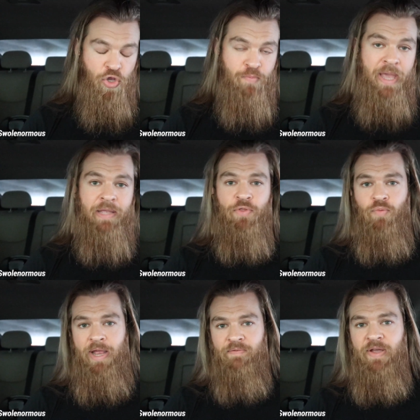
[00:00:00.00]
Are you making
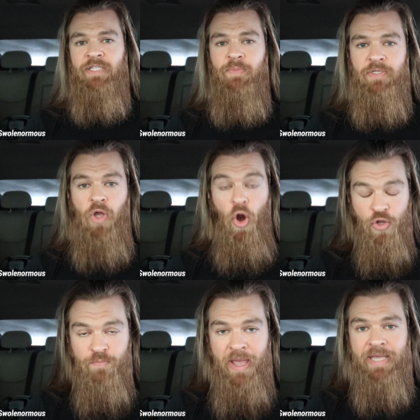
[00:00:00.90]
the right investments?
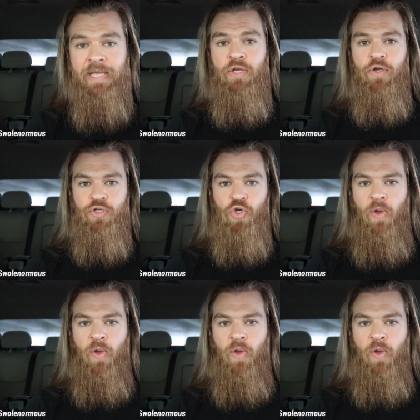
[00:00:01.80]
Are you making good